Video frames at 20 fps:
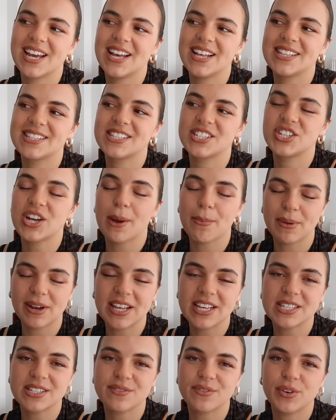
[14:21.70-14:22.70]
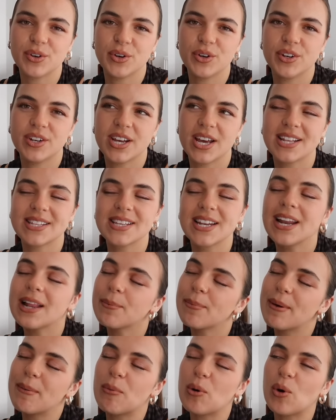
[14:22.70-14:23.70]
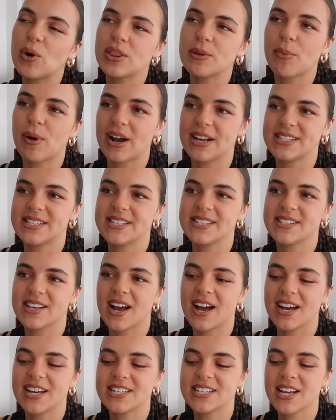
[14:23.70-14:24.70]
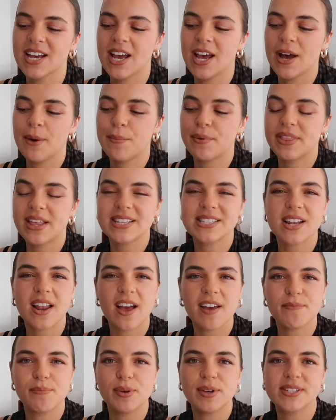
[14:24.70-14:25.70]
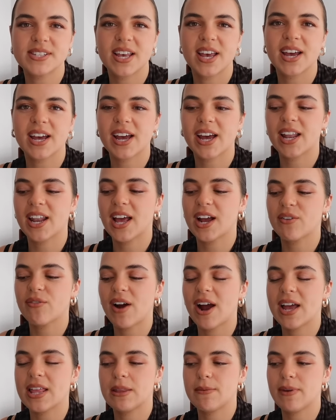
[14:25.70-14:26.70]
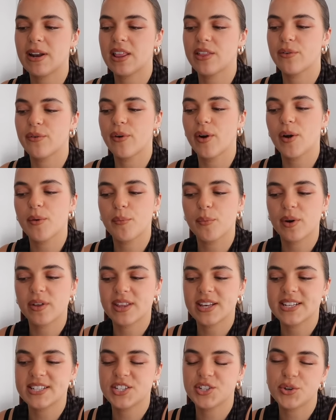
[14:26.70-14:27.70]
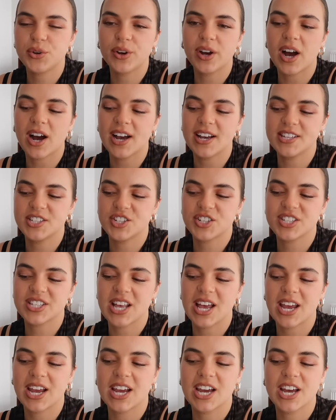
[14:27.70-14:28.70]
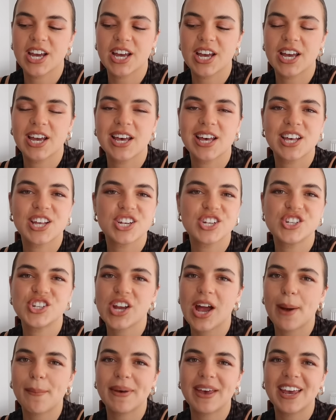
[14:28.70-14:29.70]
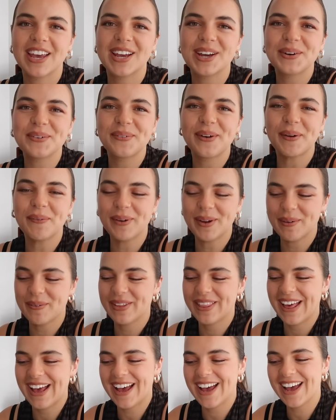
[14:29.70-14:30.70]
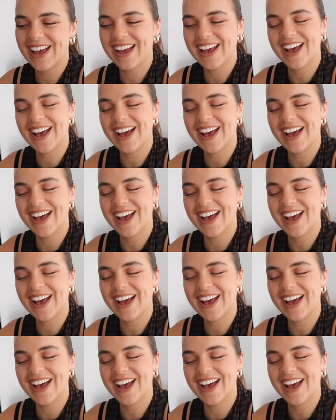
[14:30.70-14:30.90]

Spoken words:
It's Japanese food. It's a little bit more on the pricey side, but there's live music. And like right in the middle of the room were these two guys just like jamming when we were there.